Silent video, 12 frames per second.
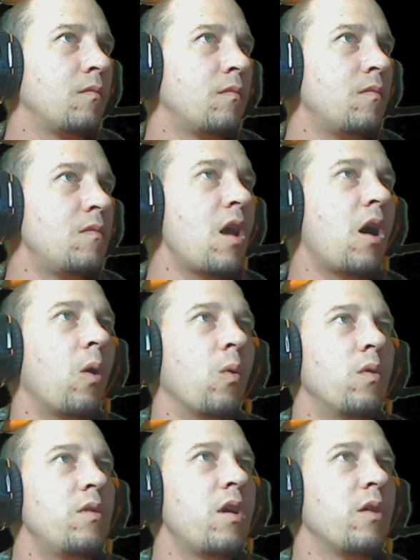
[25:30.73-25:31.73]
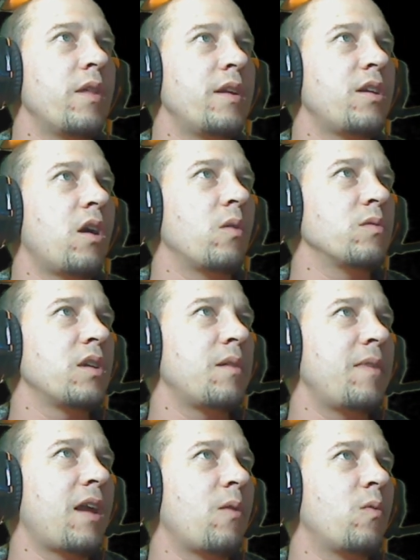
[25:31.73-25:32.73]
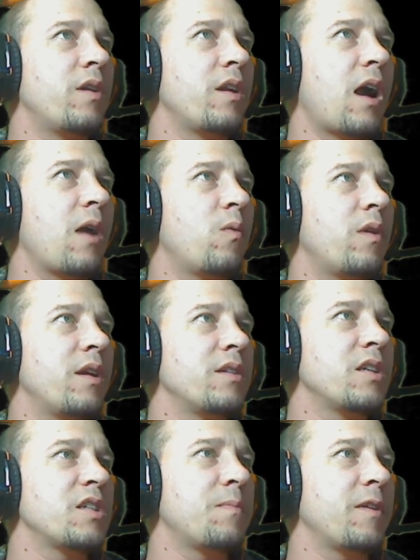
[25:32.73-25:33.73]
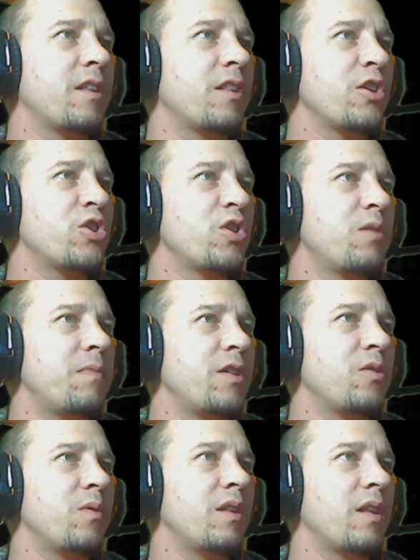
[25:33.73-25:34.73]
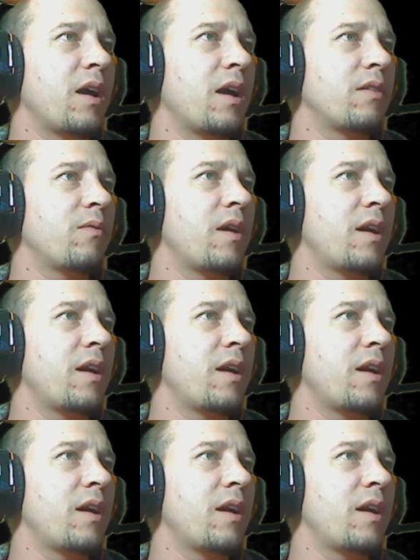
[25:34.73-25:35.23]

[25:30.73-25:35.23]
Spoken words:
No, they don't. And I mean, I wouldn't anticipate that they should be doing that, right?